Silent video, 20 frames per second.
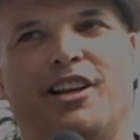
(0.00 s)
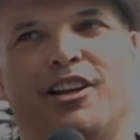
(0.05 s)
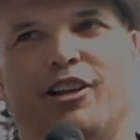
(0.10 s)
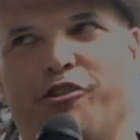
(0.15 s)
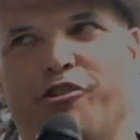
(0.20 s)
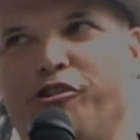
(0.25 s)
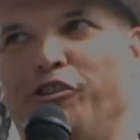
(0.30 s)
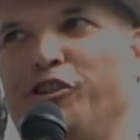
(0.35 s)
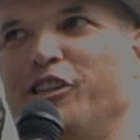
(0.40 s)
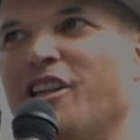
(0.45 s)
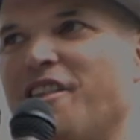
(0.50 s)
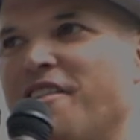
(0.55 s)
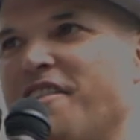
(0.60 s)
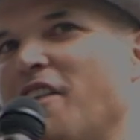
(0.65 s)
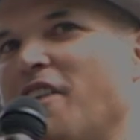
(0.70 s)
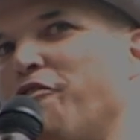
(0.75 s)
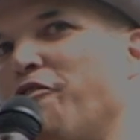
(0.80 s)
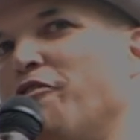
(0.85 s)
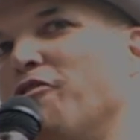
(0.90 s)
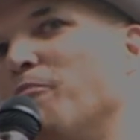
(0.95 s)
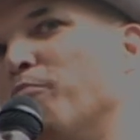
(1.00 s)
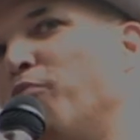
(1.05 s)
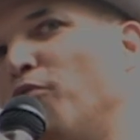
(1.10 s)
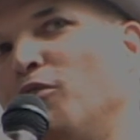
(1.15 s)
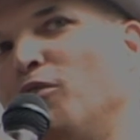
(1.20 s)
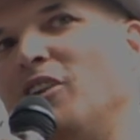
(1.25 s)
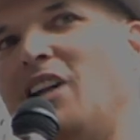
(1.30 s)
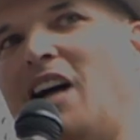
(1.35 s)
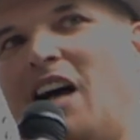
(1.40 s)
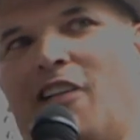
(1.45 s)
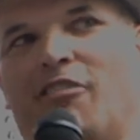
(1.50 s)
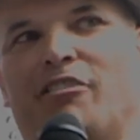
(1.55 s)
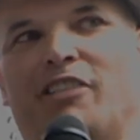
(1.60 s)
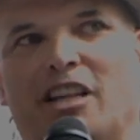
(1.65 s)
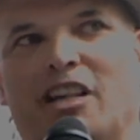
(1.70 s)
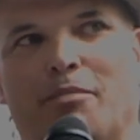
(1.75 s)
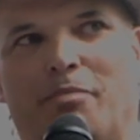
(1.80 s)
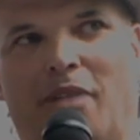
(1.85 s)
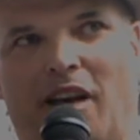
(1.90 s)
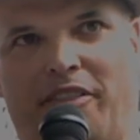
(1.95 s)
Now, Julian Assange, there's a brutal
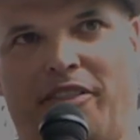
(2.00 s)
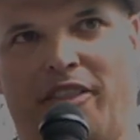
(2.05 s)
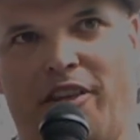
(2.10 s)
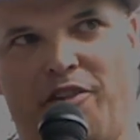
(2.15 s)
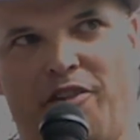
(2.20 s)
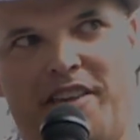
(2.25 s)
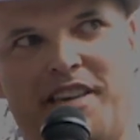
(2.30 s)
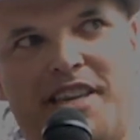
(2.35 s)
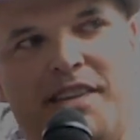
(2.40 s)
irony about this.